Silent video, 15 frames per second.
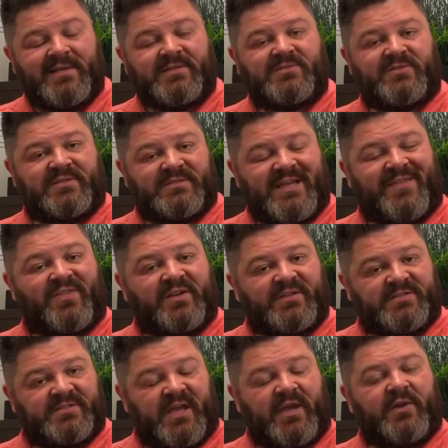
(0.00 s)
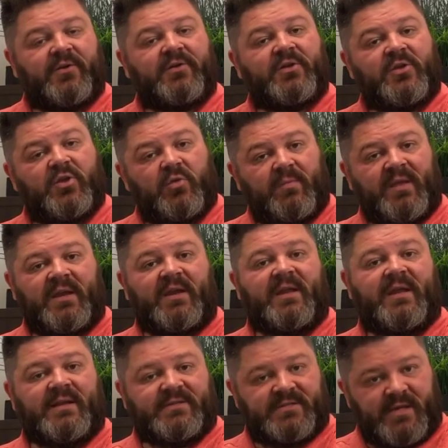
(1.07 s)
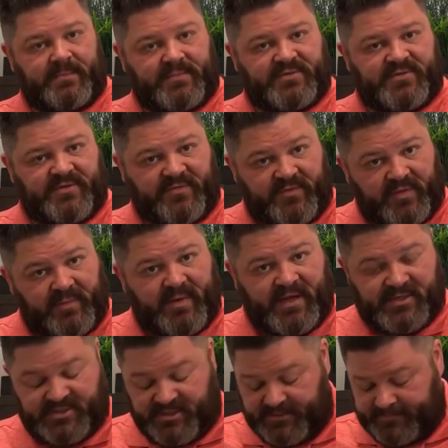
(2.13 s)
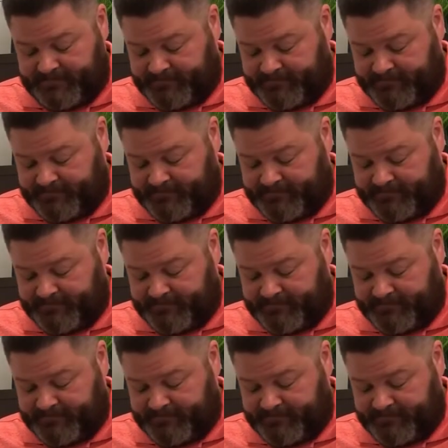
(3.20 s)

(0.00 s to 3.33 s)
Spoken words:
so it's at the desired humidity and temperature for the patient.